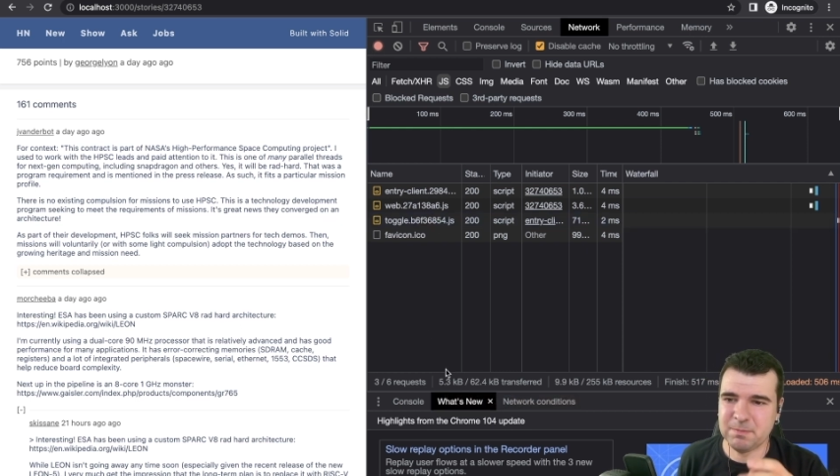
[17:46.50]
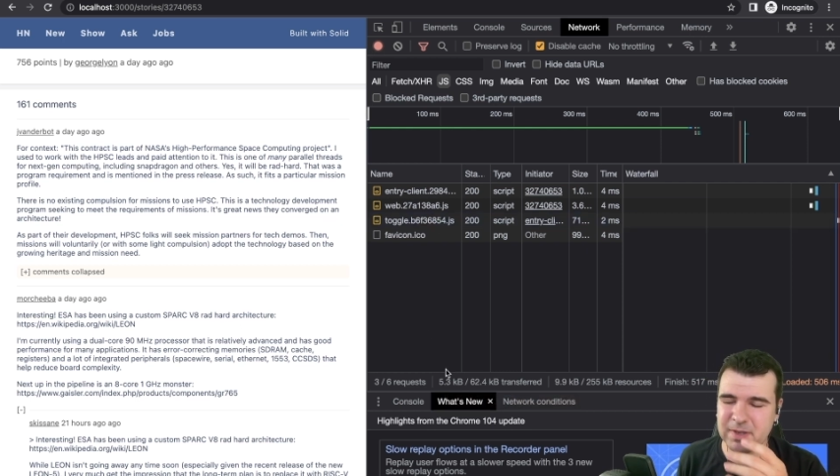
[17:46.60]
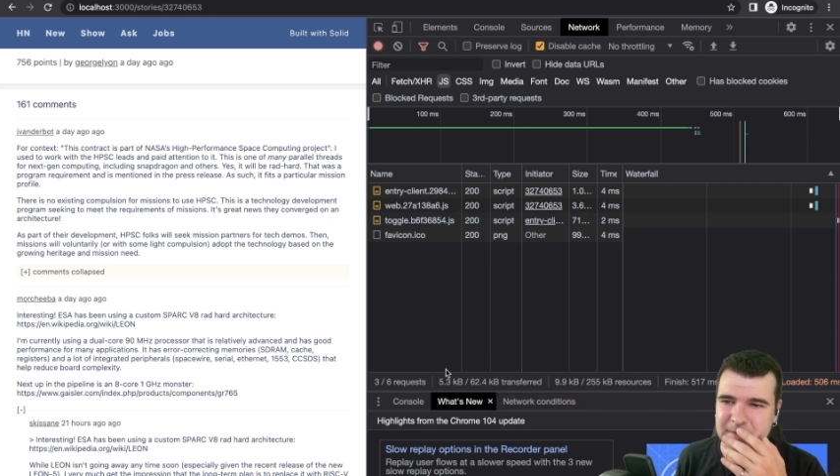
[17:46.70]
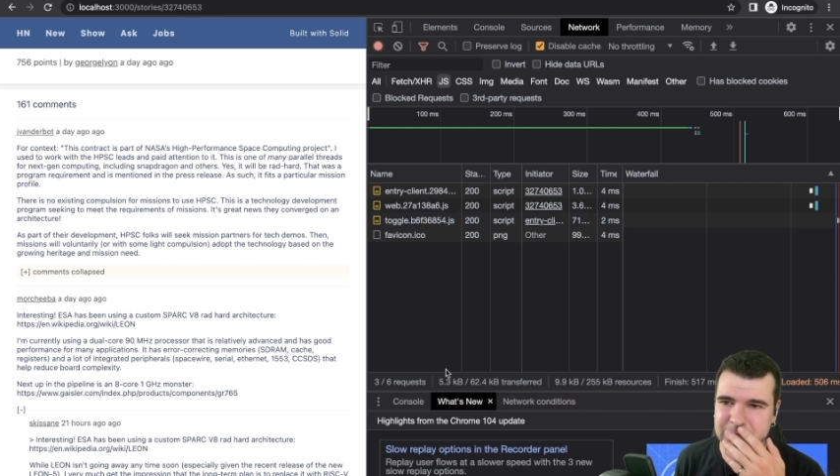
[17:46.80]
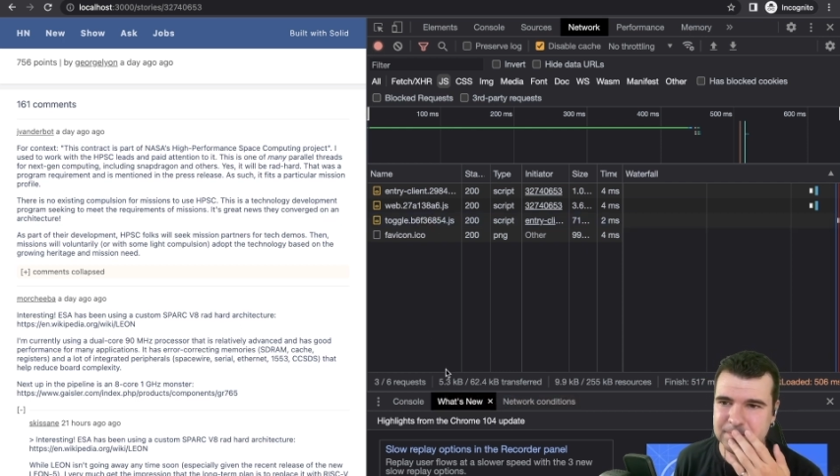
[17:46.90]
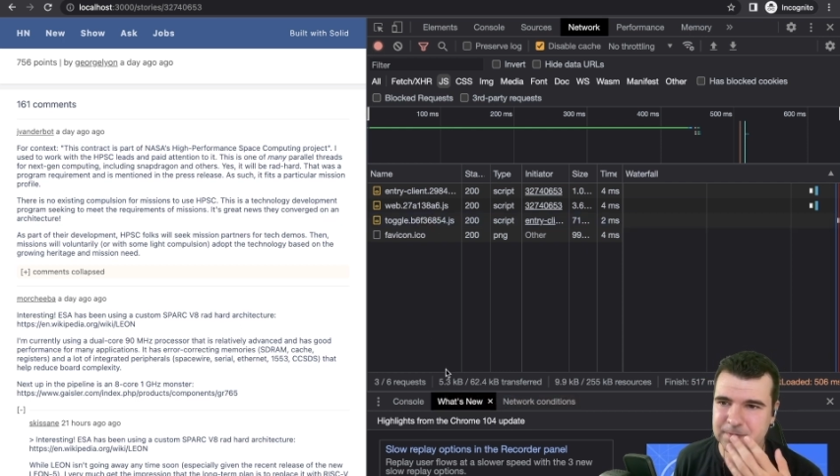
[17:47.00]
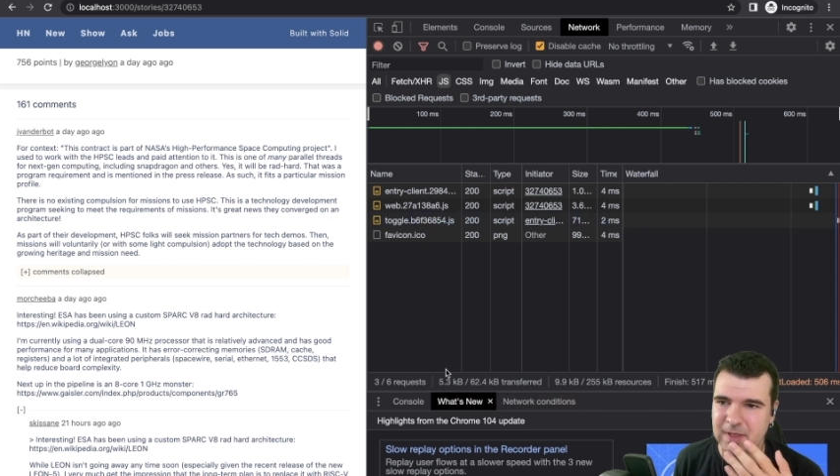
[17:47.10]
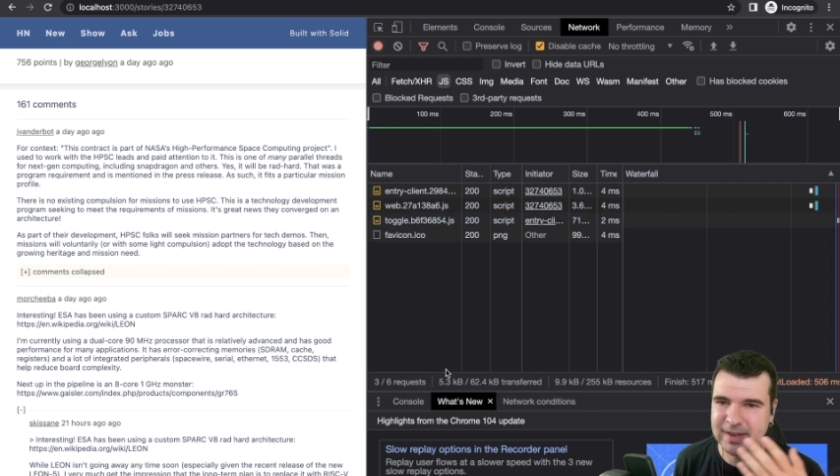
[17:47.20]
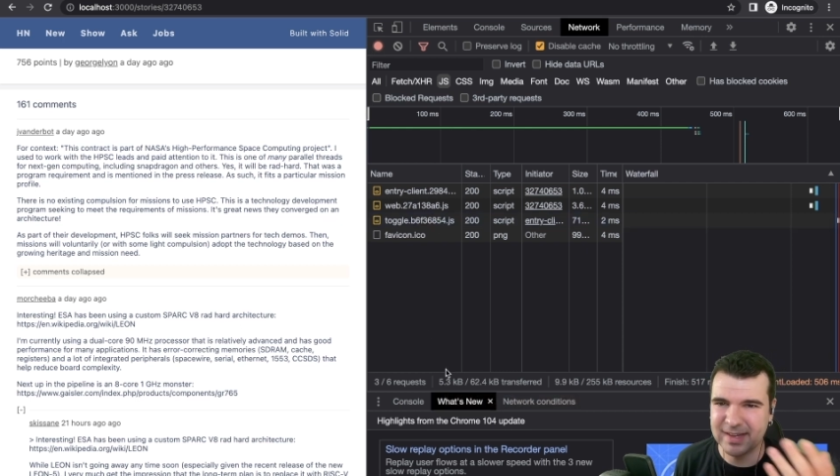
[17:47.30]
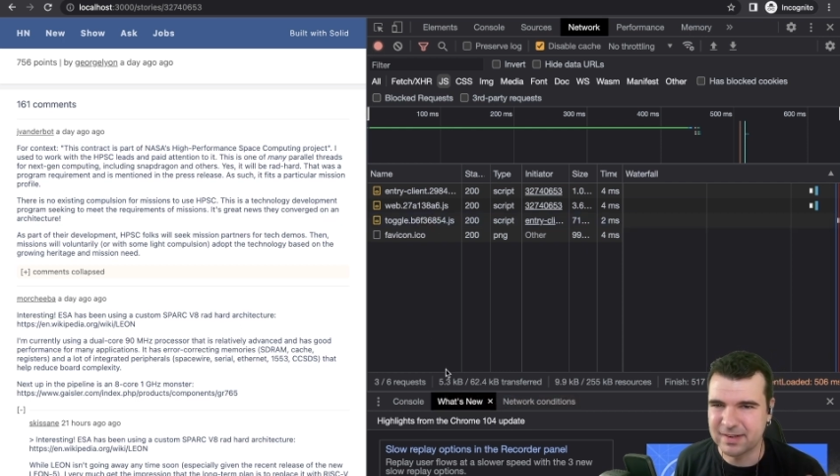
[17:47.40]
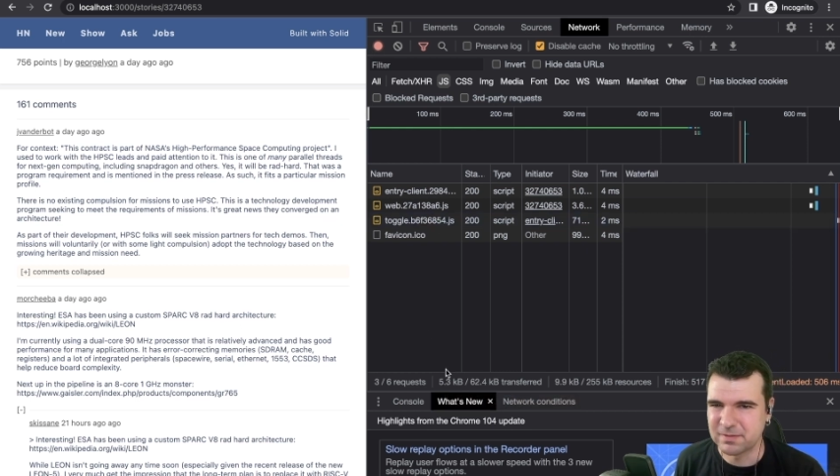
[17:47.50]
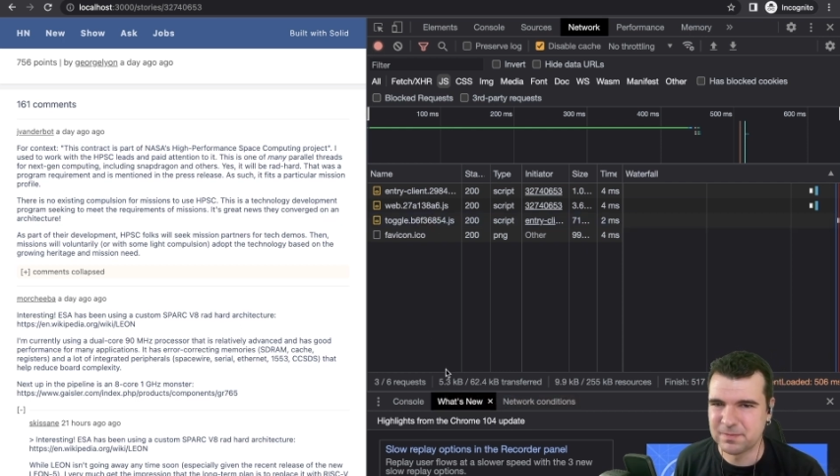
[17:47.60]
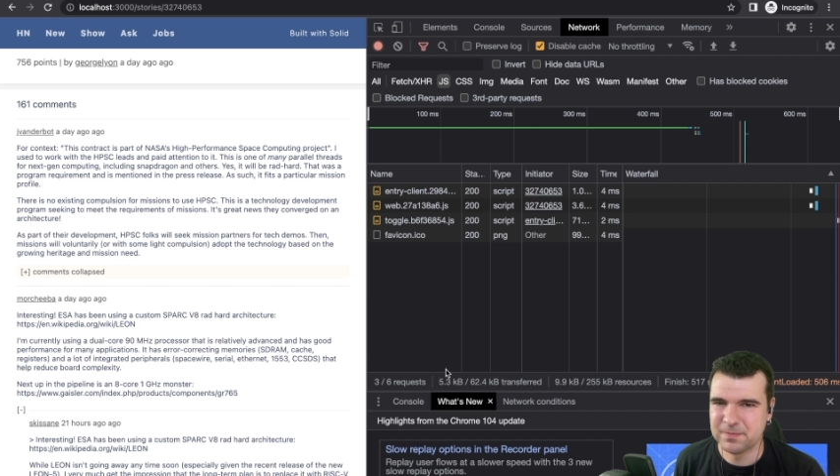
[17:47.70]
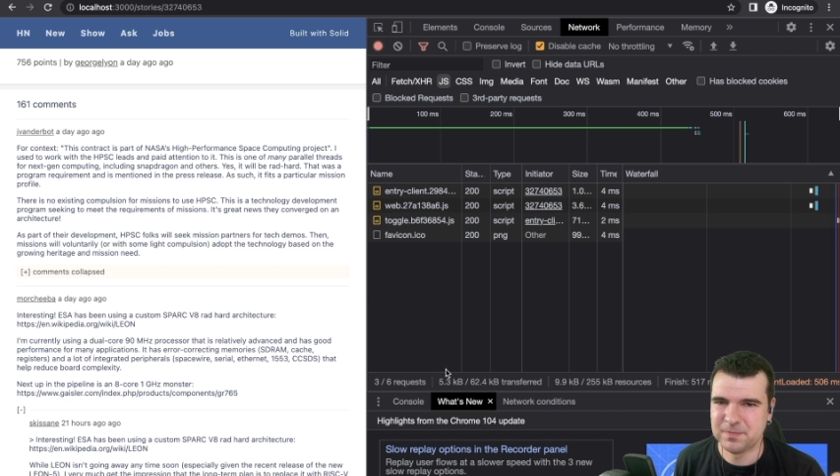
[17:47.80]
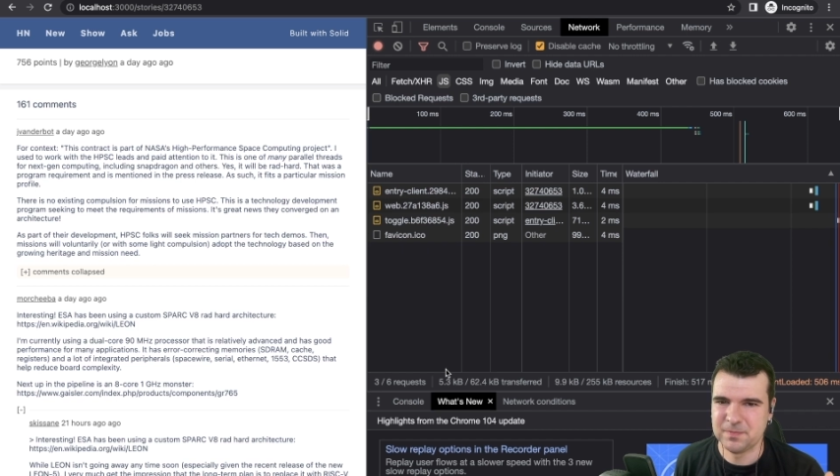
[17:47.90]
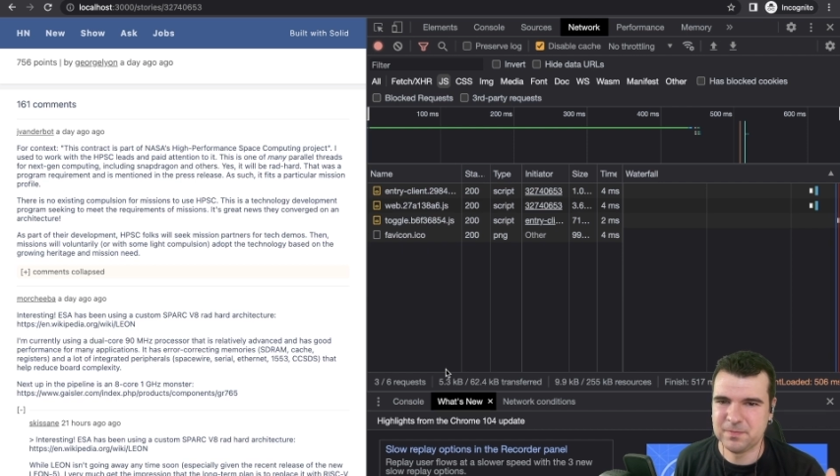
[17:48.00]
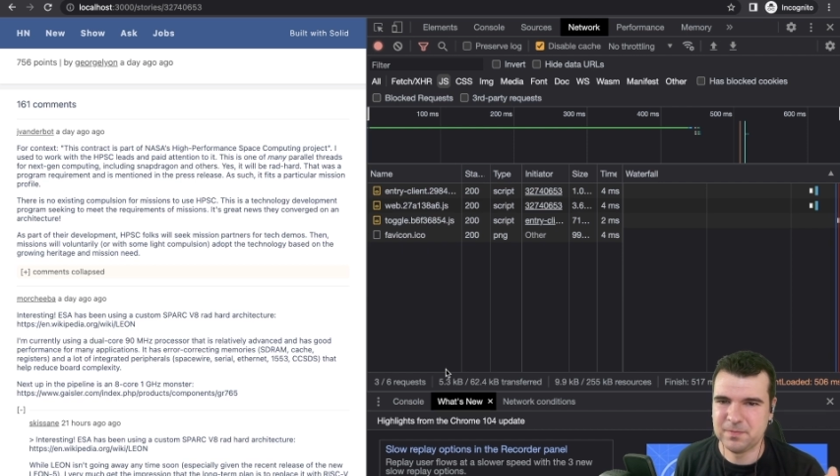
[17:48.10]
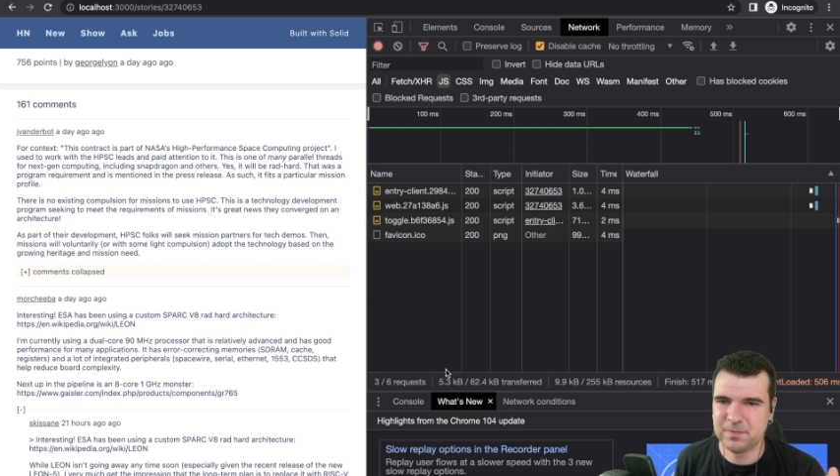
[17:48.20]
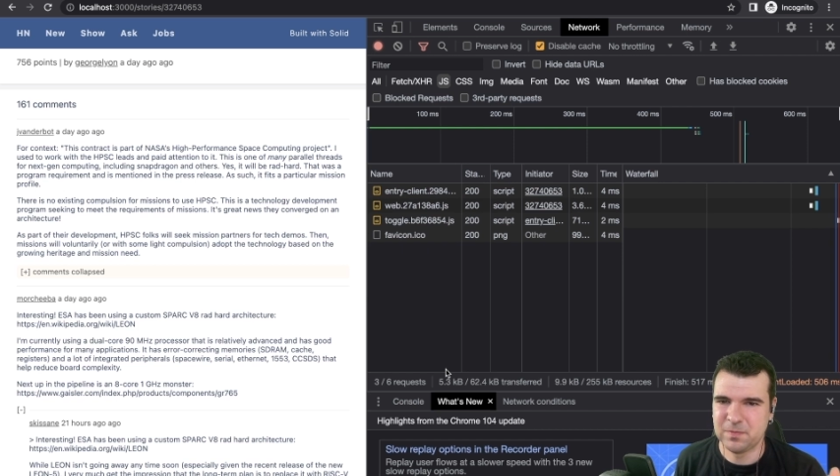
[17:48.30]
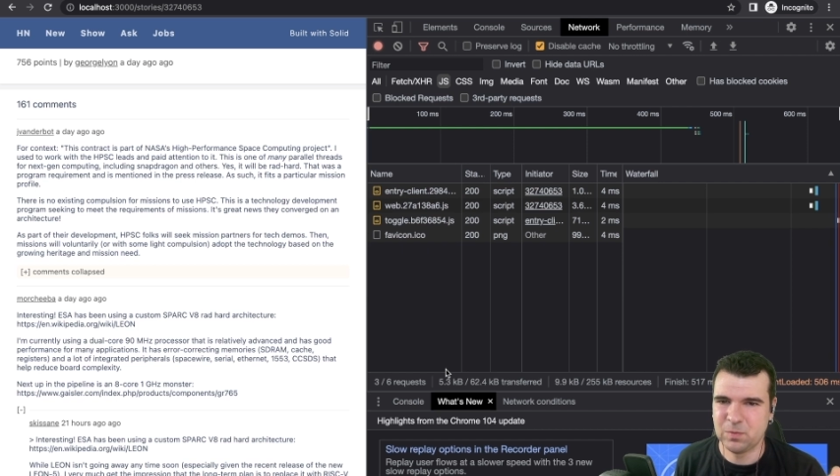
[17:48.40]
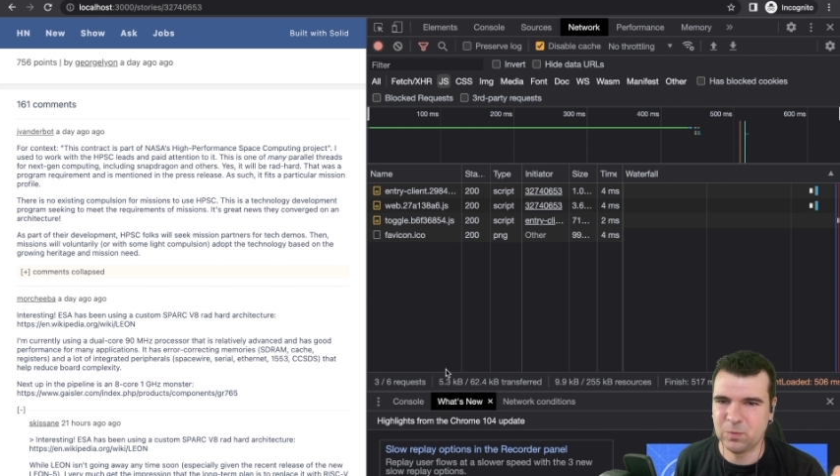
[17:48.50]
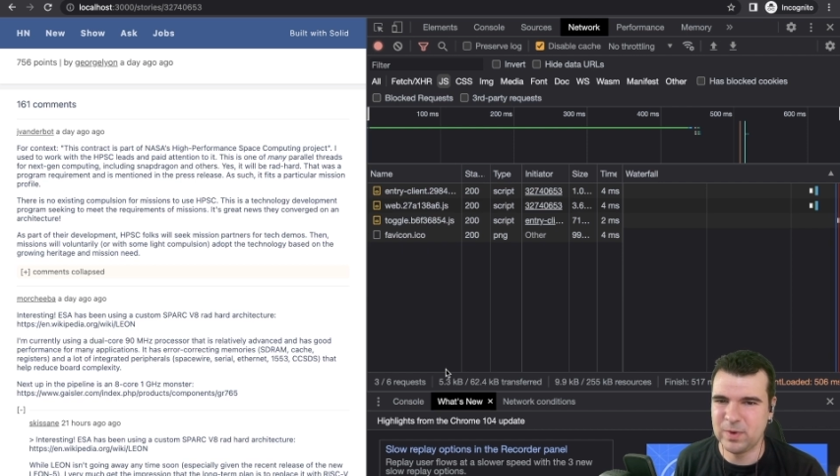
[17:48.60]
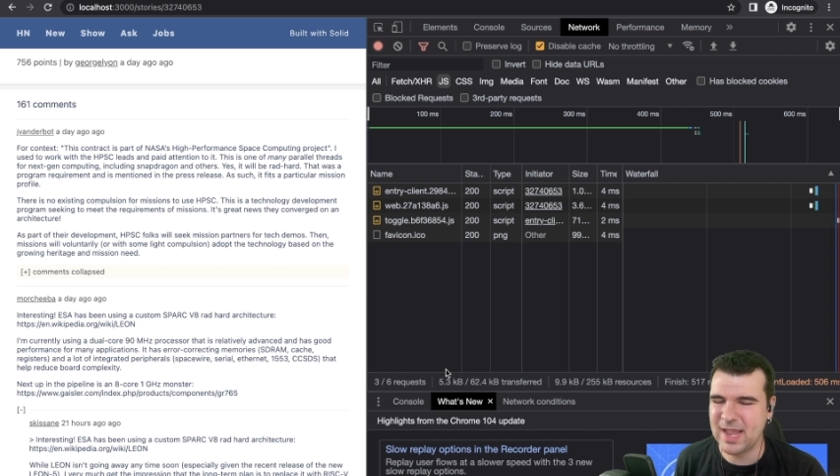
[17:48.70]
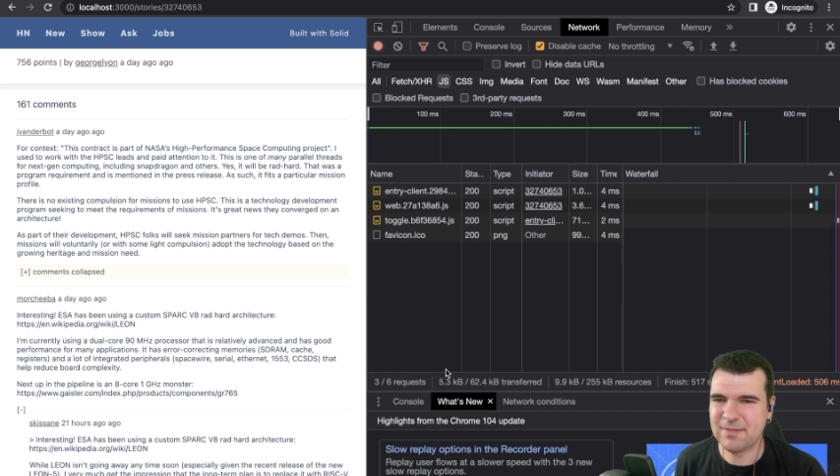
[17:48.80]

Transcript: But again, we